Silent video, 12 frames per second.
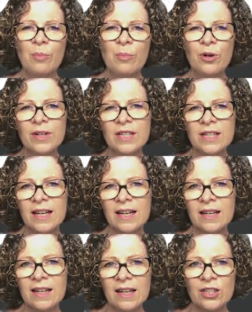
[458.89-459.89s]
poor internet
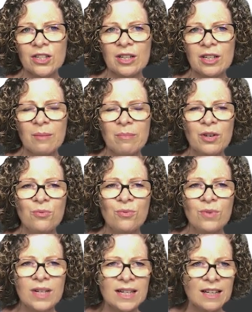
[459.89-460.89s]
connection can be
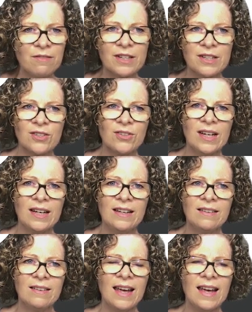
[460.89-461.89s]
really
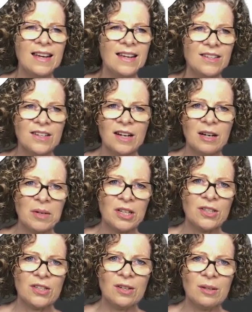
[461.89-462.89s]
frustrating and
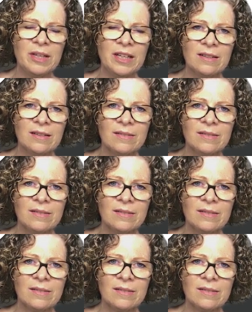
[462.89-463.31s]
time-consuming.